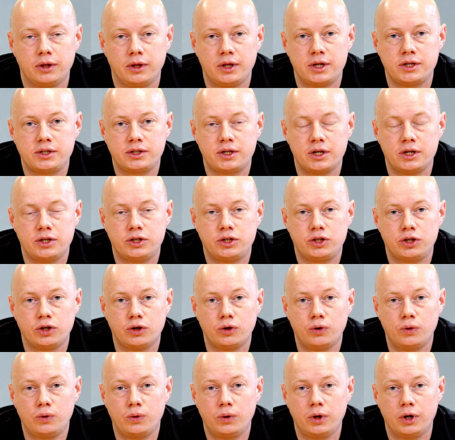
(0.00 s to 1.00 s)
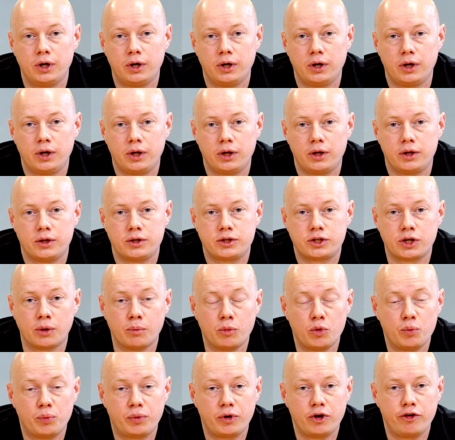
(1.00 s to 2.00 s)
This did show
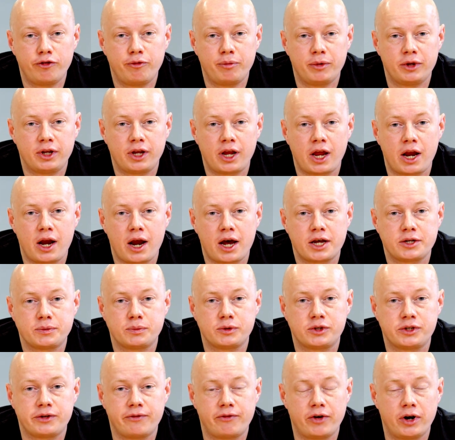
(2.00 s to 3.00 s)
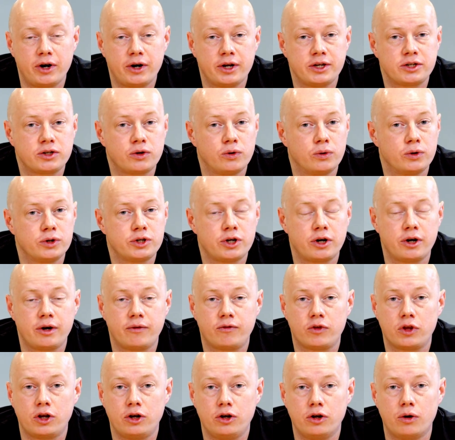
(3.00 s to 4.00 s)
some improvement in asthma severity scores,
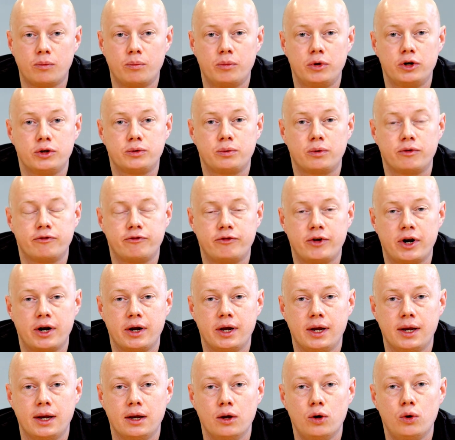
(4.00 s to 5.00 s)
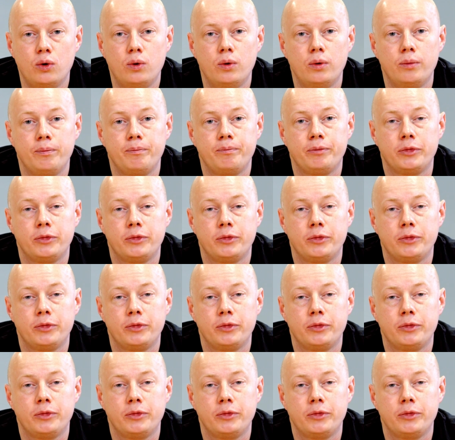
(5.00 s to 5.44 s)
however the numbers were very low,